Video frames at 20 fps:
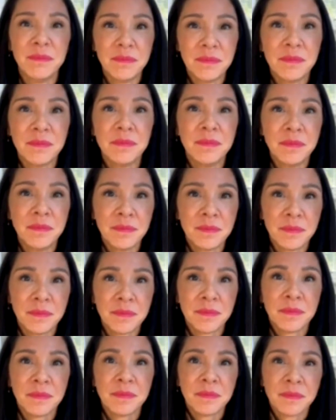
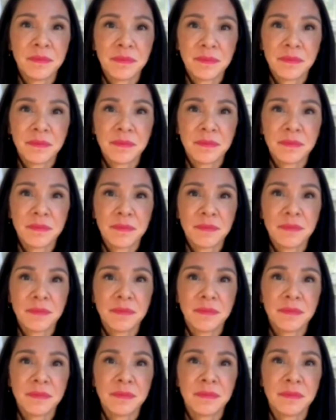
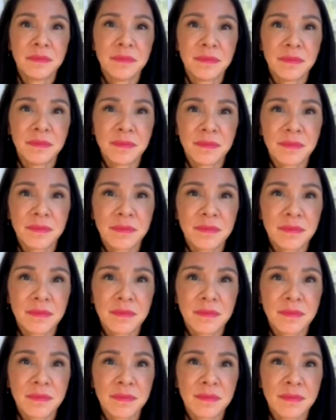
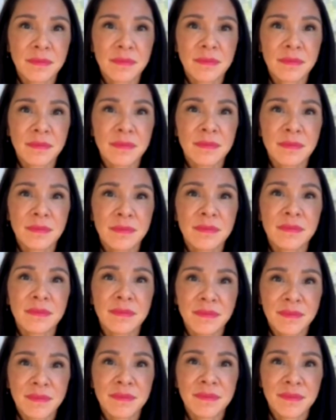
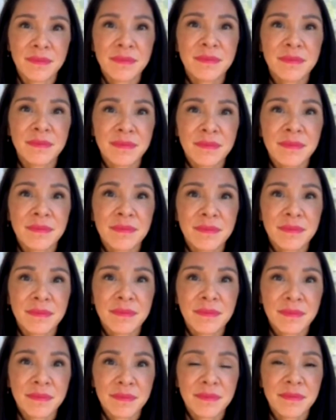
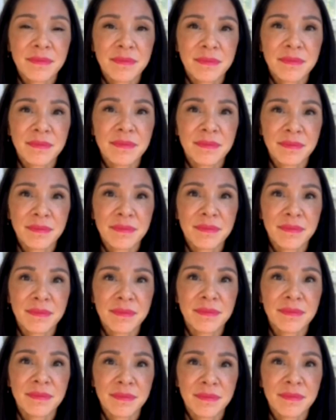
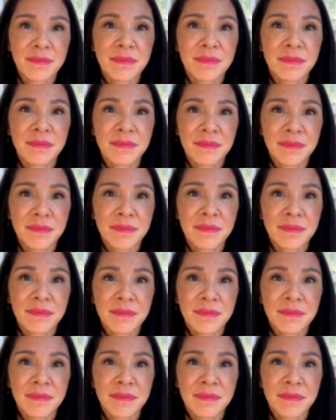[no speech]